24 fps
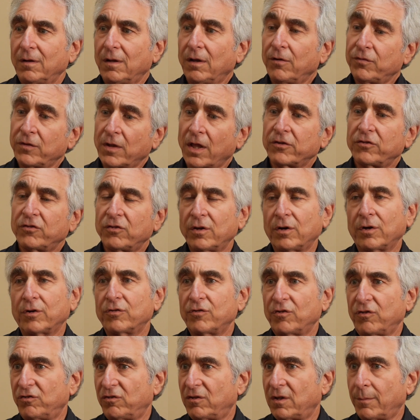if not
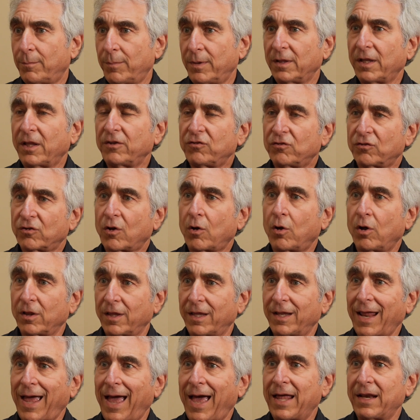synergistic, but let's
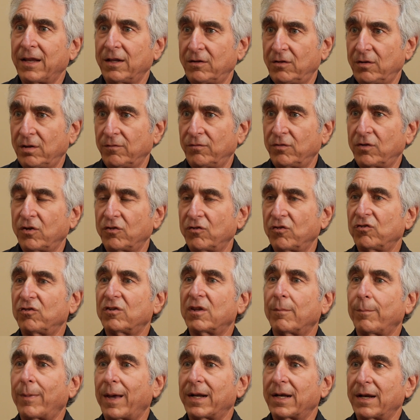call it additive to
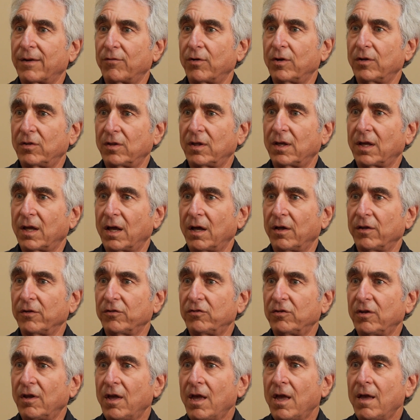just about everything
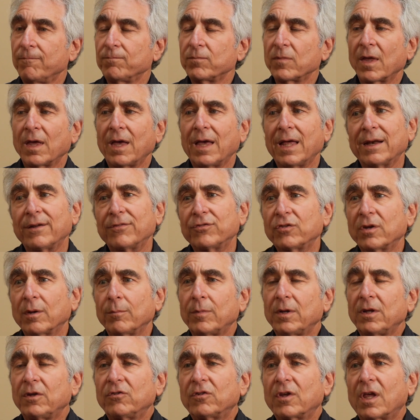else. And if
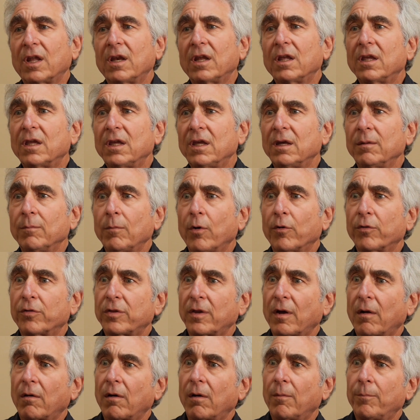somebody's getting
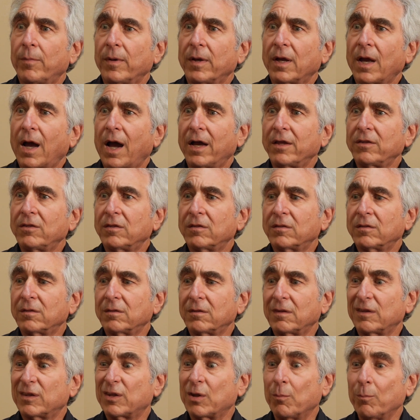chemotherapy, I,
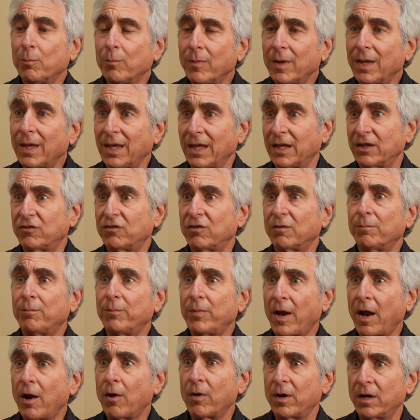to me, it's
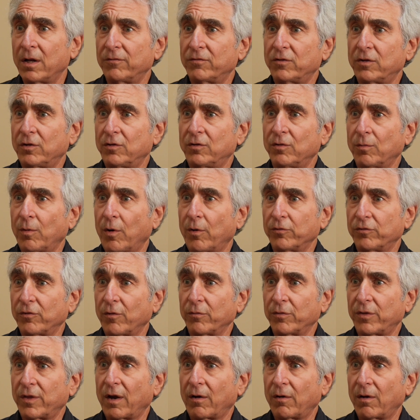imperative to do
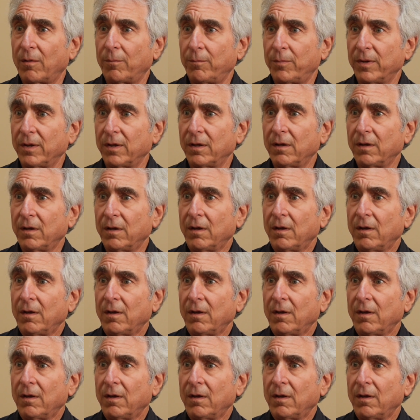ozone therapy